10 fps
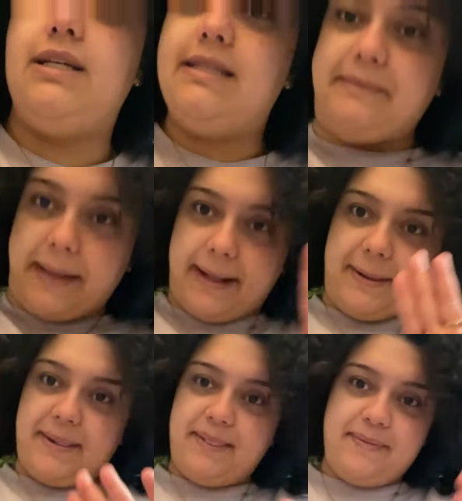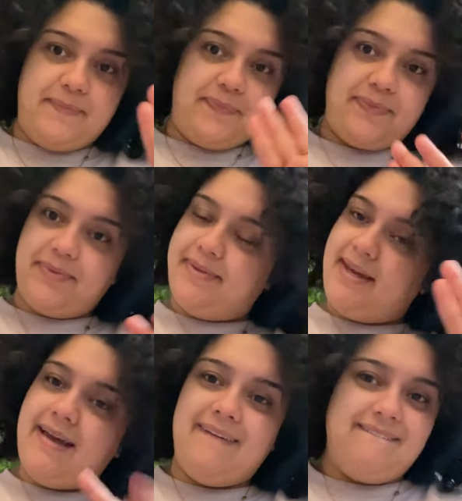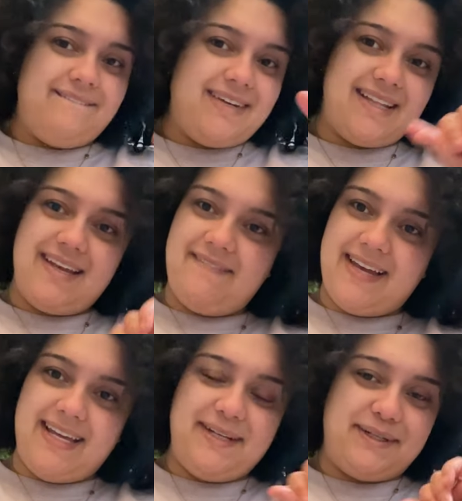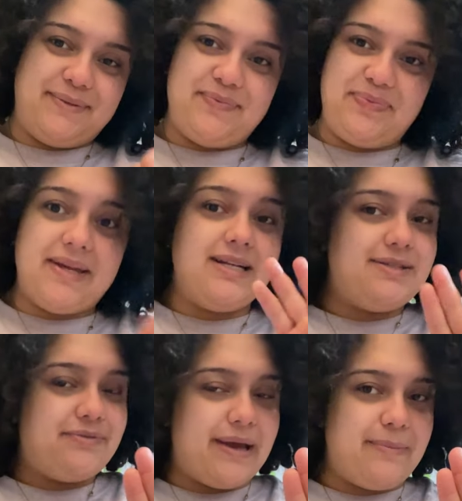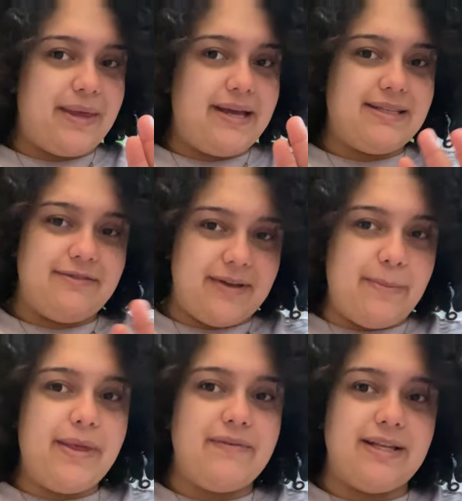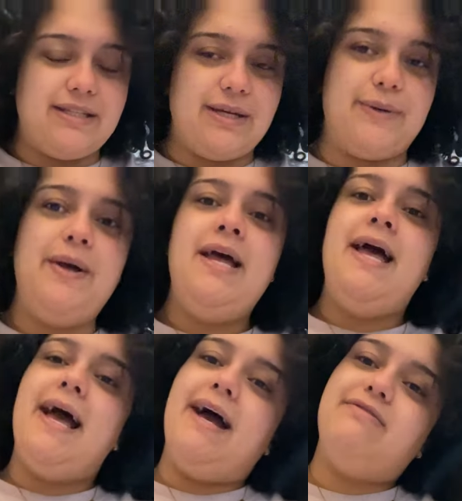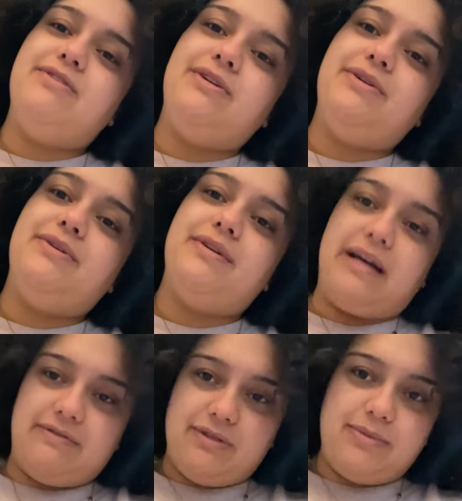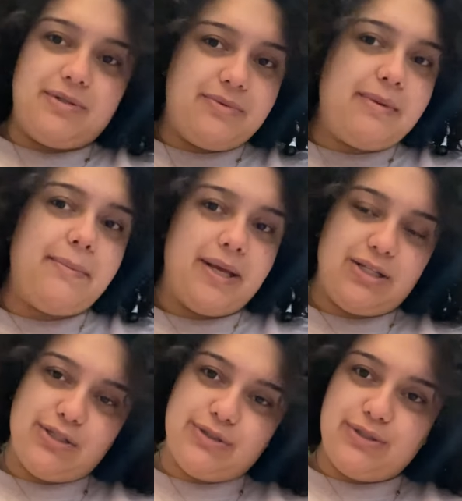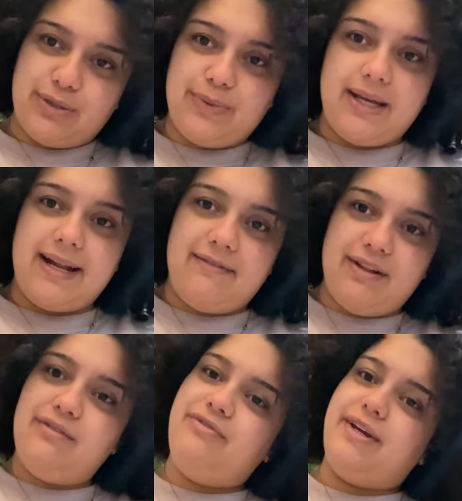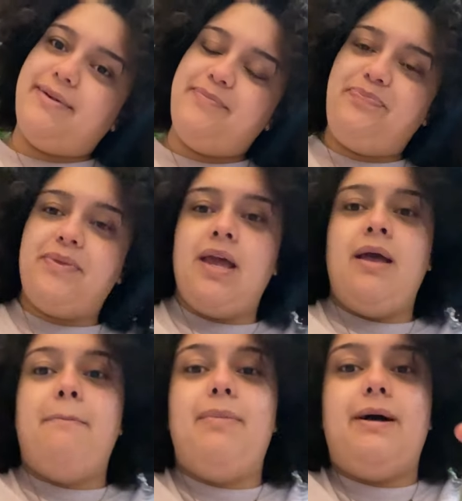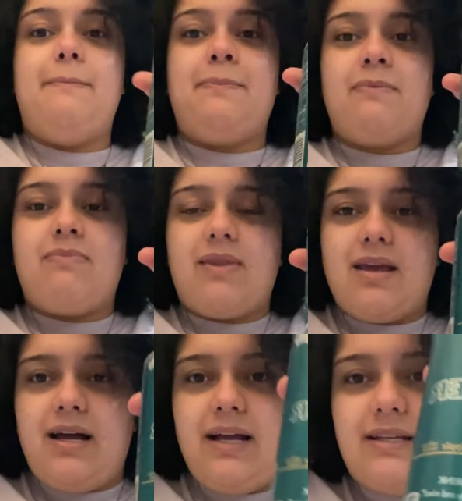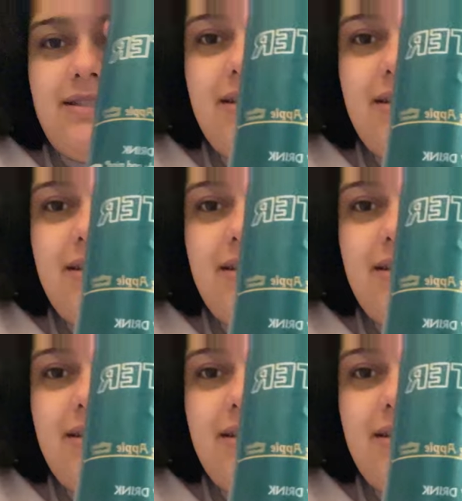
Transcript: us an L. For the event, you know, it is family, it's a family event, so after I'm done with my pictures, you know, we can have a little fun. But guys,